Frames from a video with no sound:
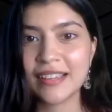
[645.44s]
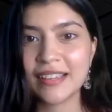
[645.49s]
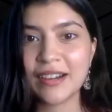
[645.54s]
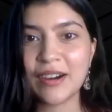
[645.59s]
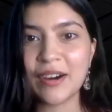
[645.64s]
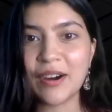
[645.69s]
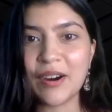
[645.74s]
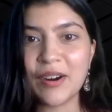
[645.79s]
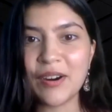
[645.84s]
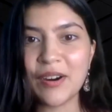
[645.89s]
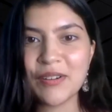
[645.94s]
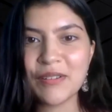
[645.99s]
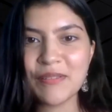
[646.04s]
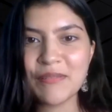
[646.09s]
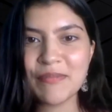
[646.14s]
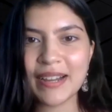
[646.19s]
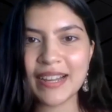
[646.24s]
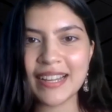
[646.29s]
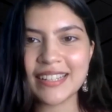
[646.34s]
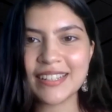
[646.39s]
Oh
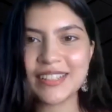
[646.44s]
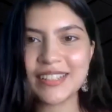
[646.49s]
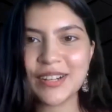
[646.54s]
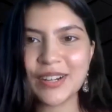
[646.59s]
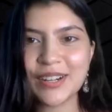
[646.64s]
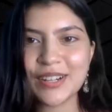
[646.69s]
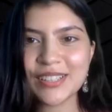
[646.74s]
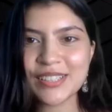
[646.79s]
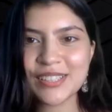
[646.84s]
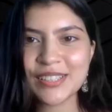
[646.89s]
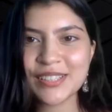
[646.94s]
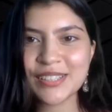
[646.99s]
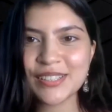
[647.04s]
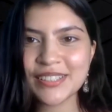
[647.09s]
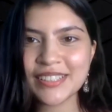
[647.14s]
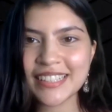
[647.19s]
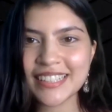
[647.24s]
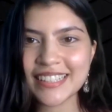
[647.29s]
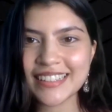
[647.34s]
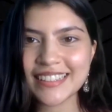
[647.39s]
my gosh,
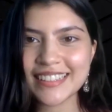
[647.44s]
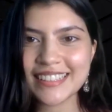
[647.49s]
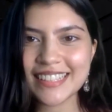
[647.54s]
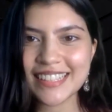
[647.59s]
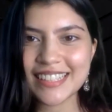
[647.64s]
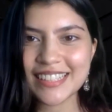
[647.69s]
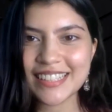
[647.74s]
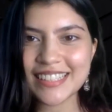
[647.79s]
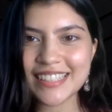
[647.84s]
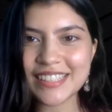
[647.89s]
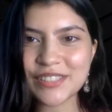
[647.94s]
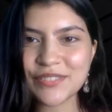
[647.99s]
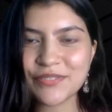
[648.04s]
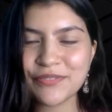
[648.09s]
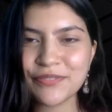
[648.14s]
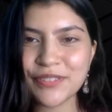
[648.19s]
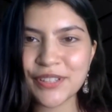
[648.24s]
look at this.